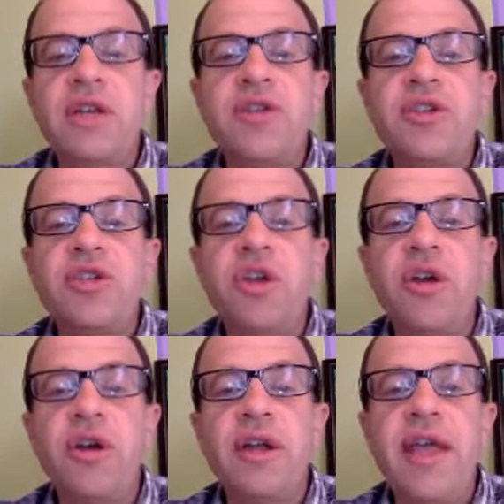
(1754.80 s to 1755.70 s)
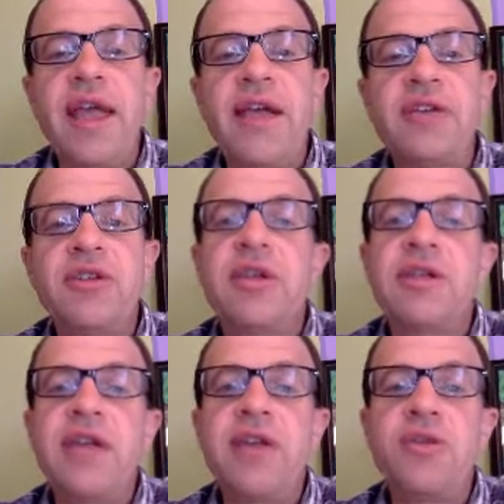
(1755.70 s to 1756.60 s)
at this chart as
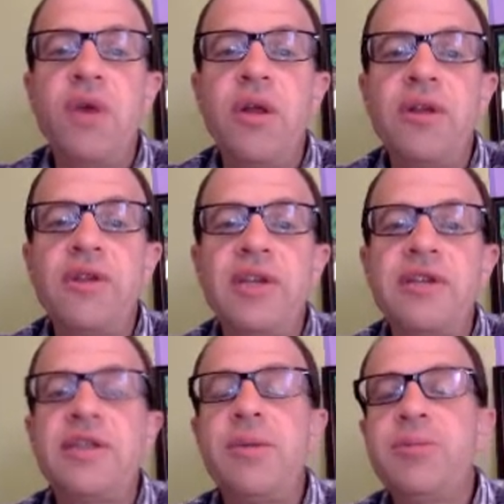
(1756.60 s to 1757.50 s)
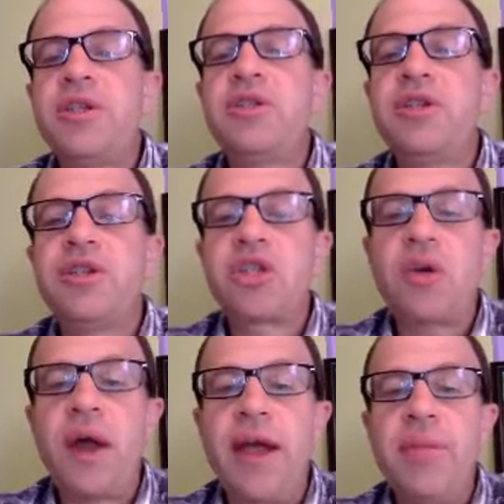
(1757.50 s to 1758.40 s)
Daniel Wallace has attempted to
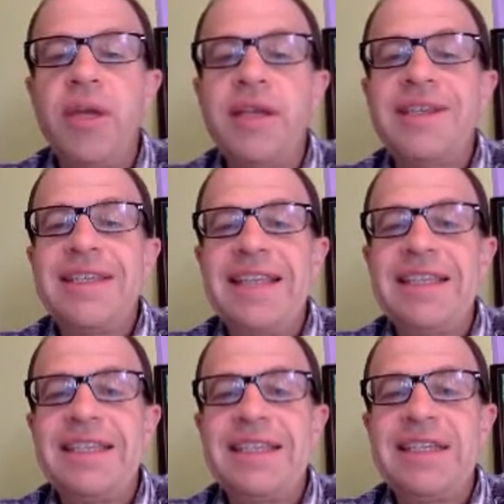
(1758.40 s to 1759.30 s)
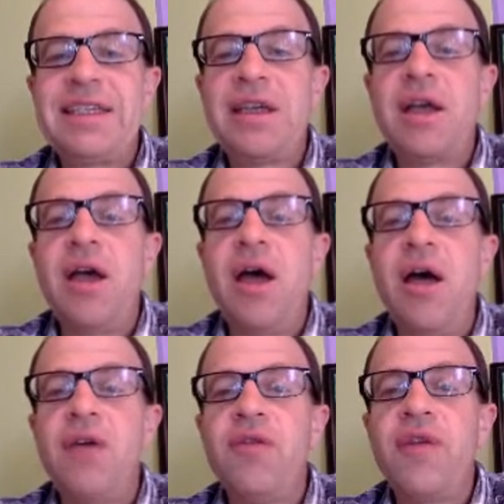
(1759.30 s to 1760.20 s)
describe senses
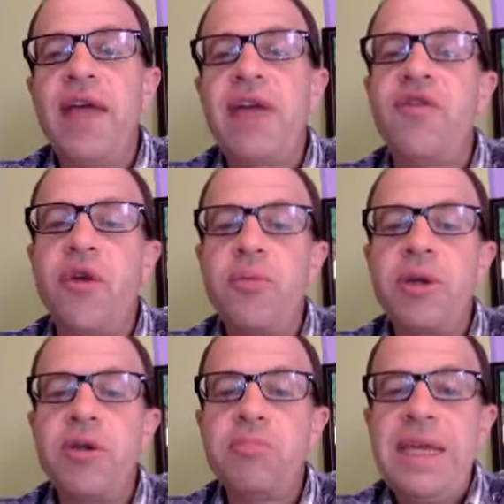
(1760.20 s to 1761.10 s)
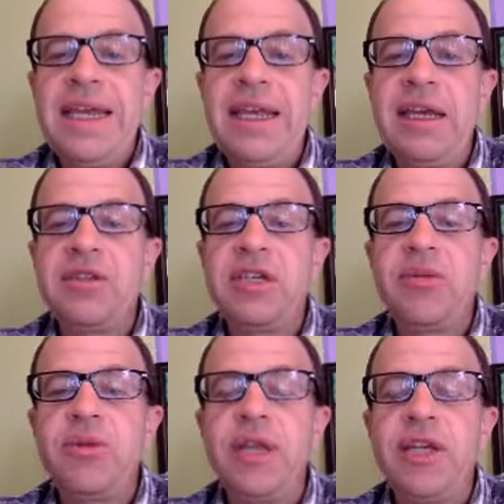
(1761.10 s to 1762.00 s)
of adverbial meanings in
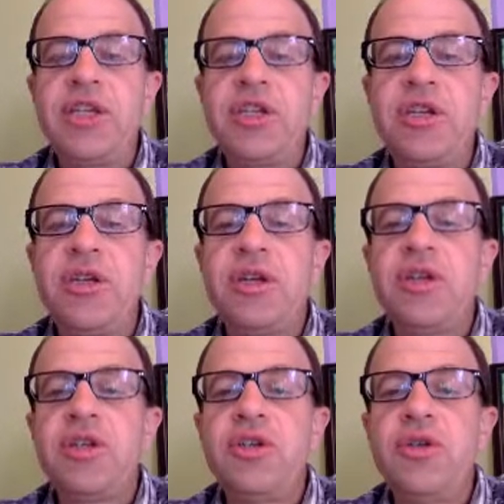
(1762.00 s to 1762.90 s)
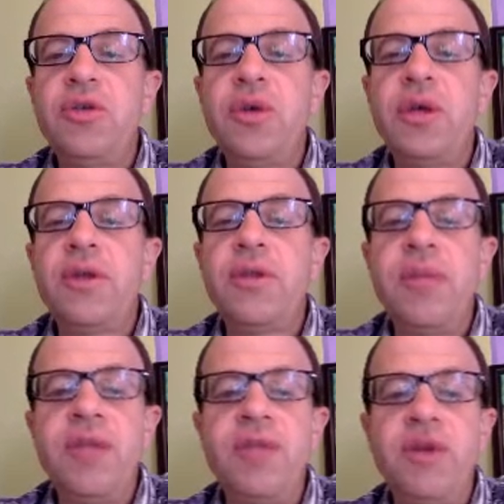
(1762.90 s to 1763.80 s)
relation to the
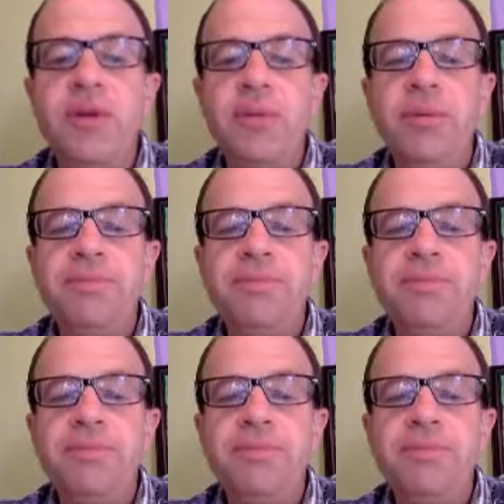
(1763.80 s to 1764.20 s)
main verb.